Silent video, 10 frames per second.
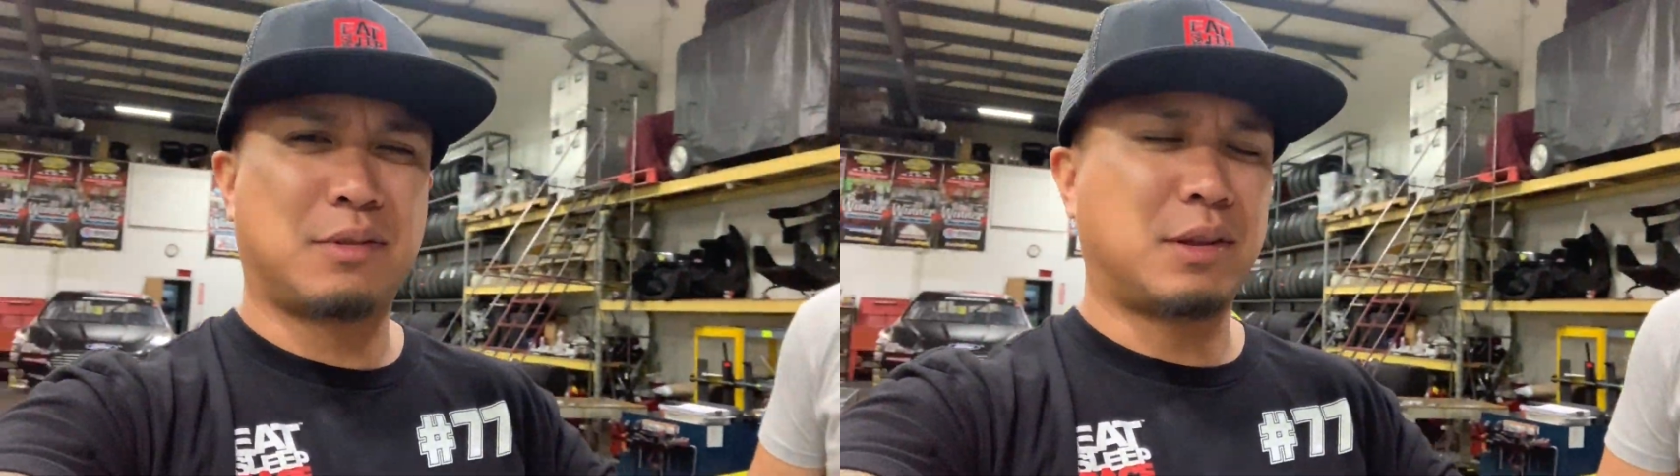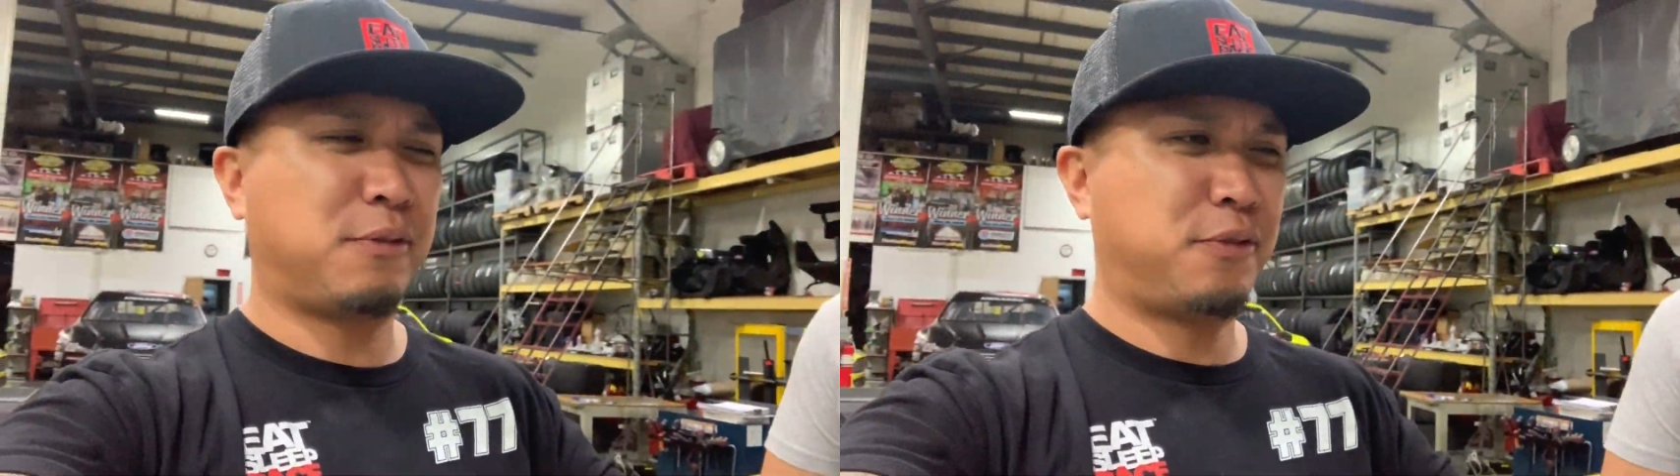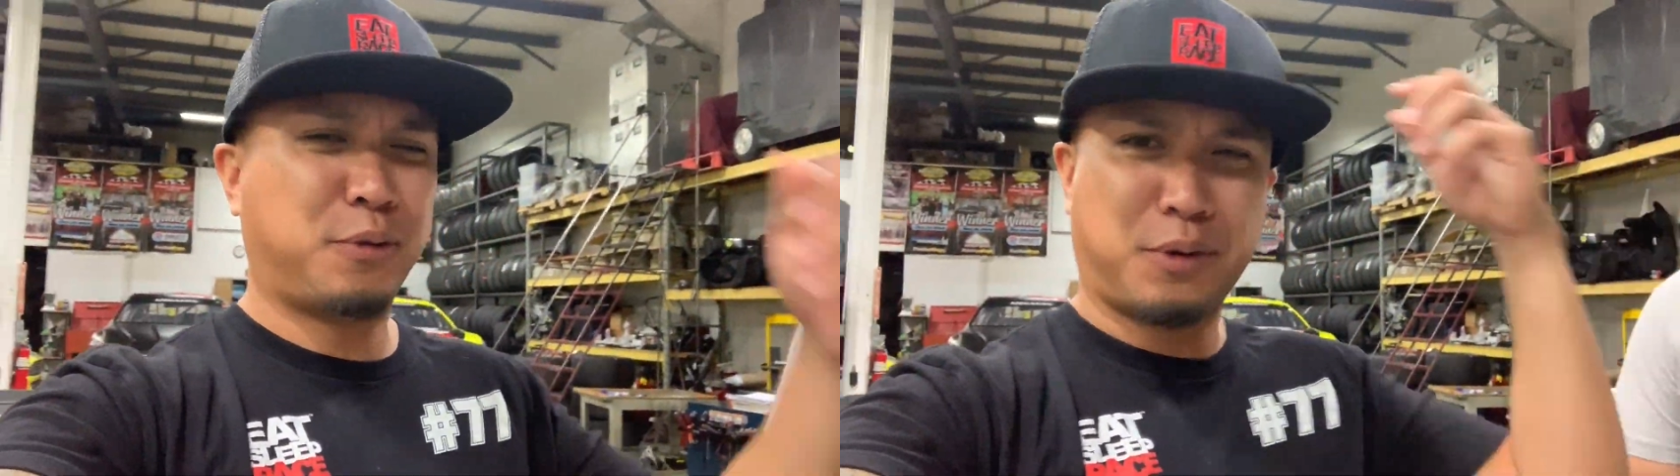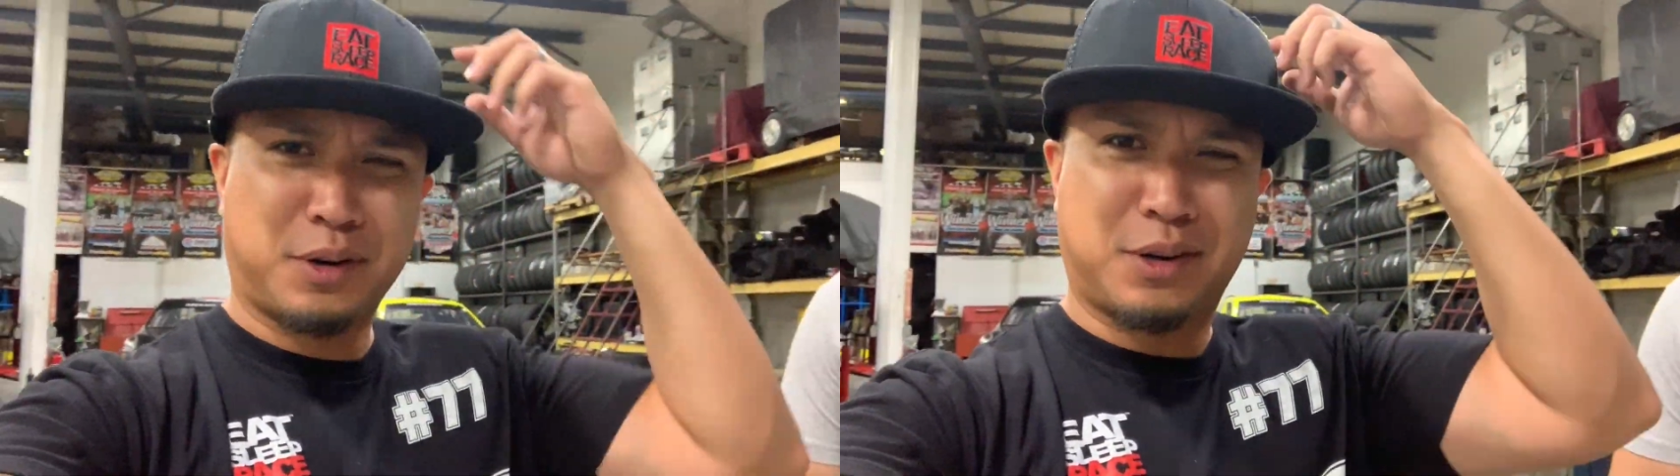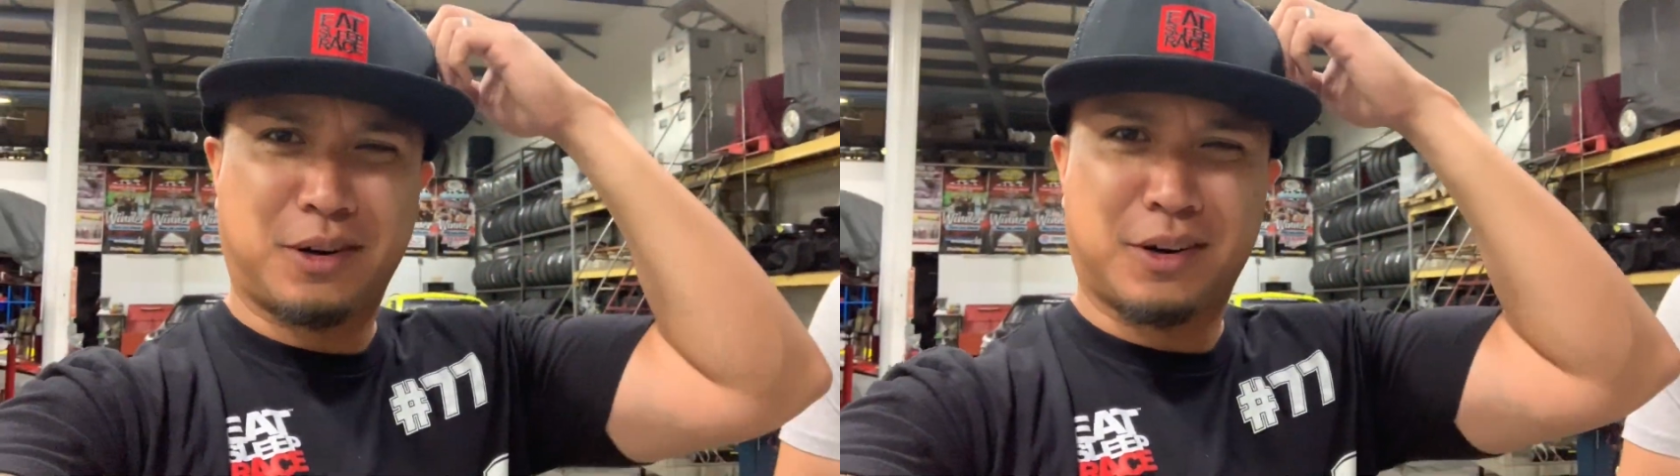the
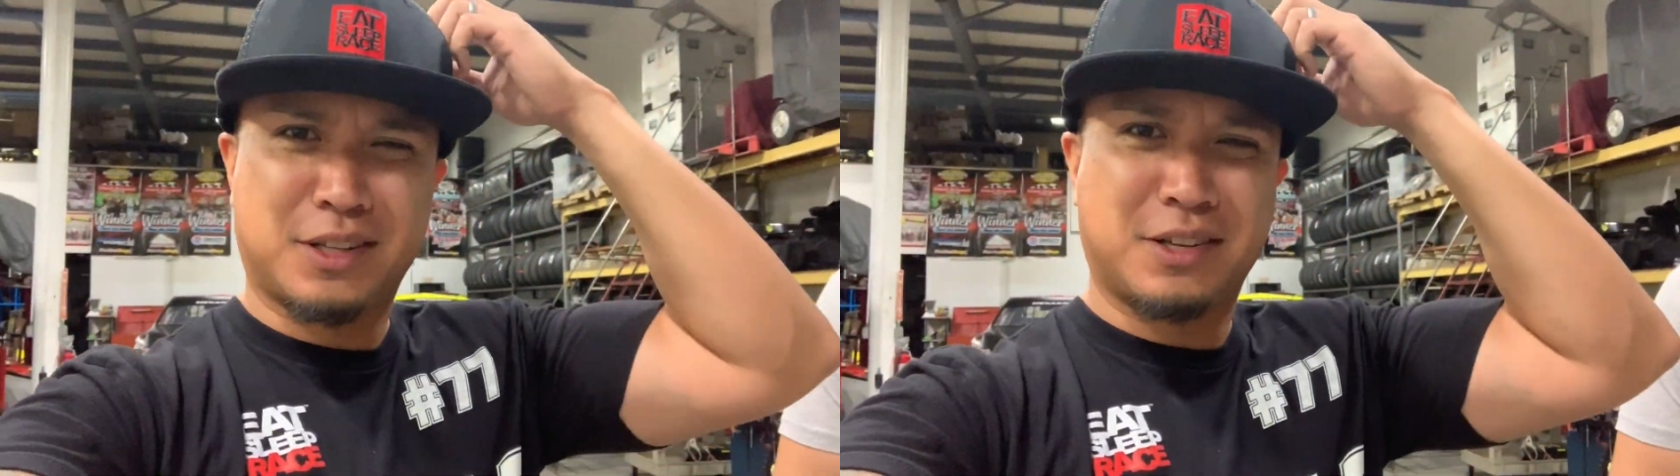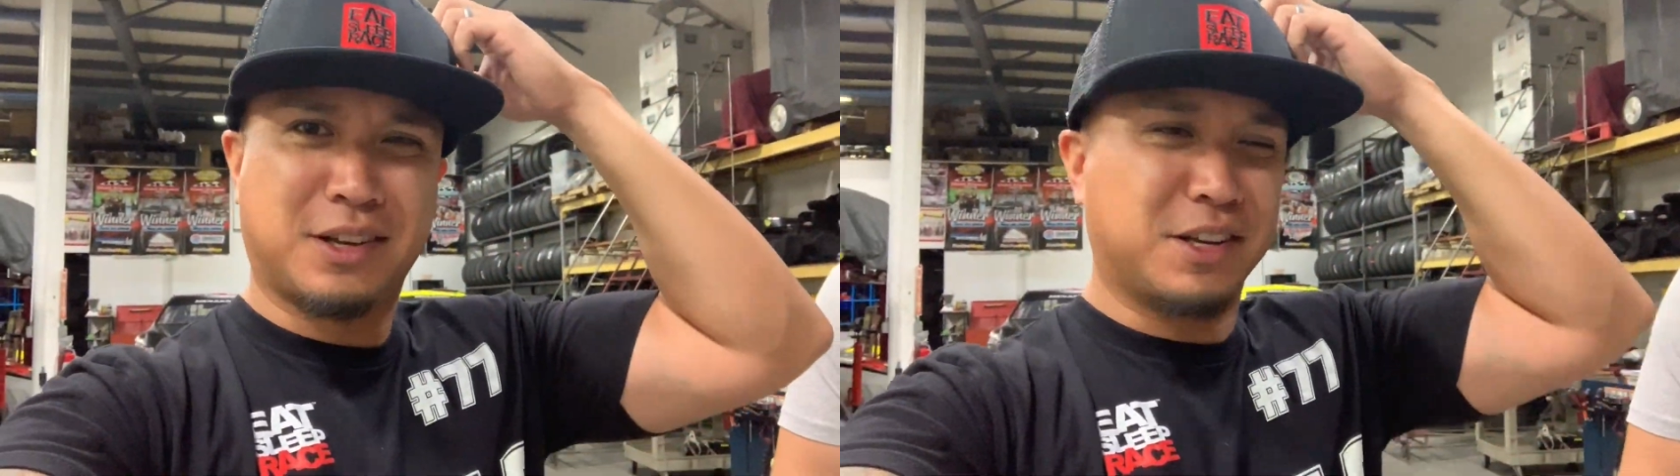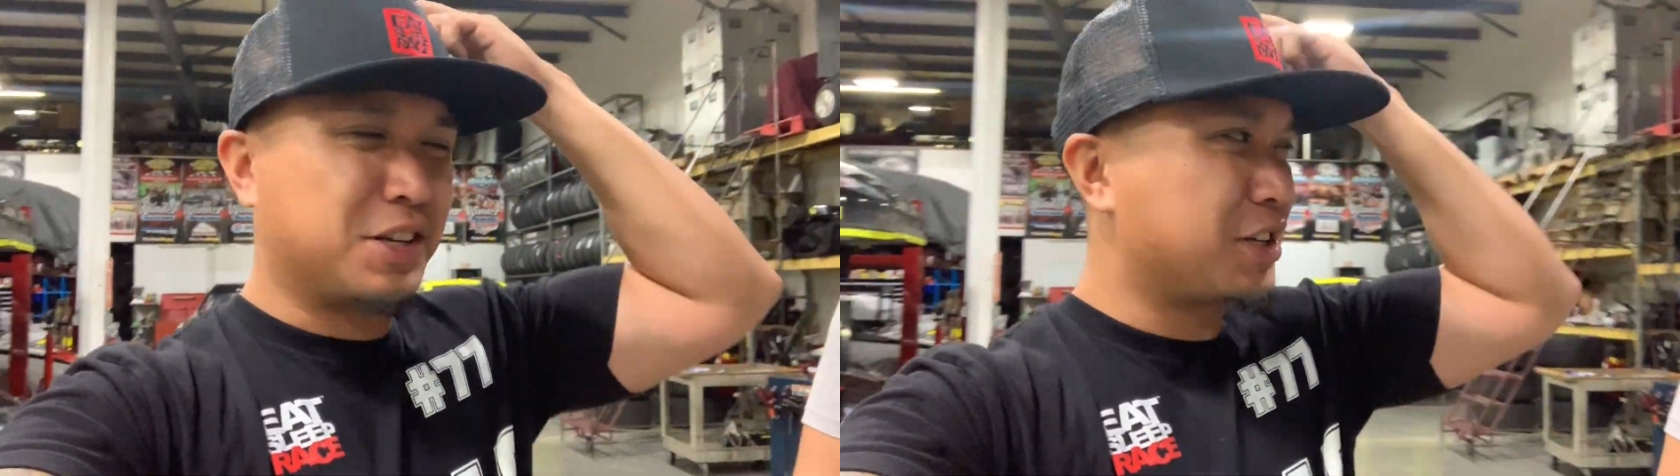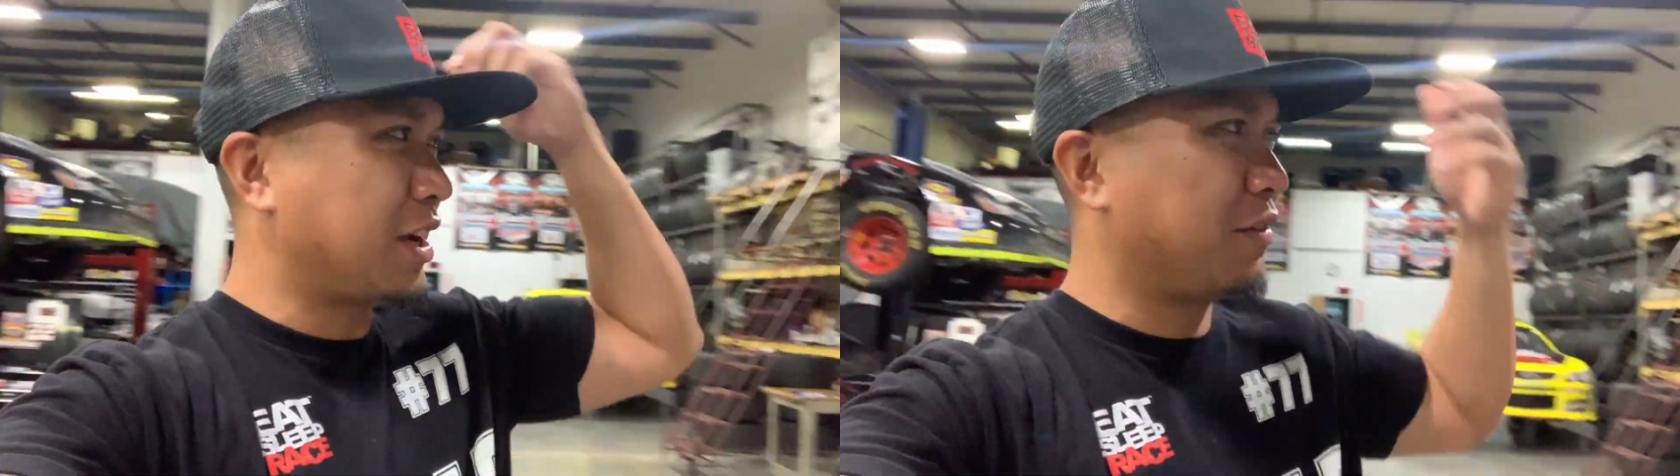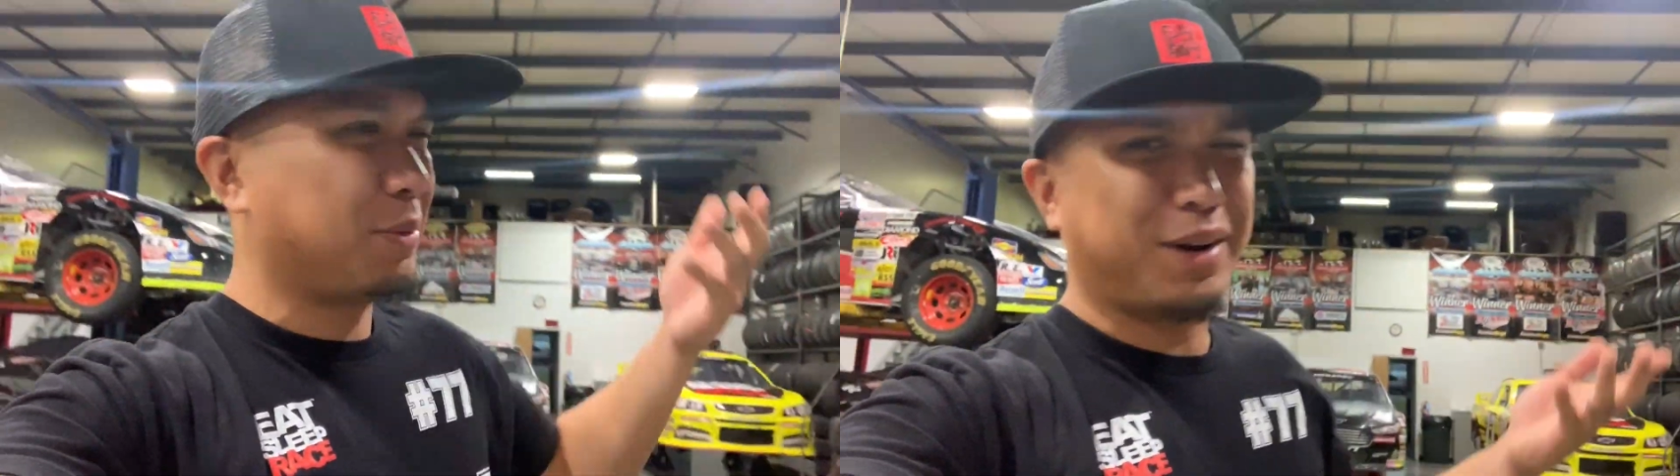Ford car to a Chevy,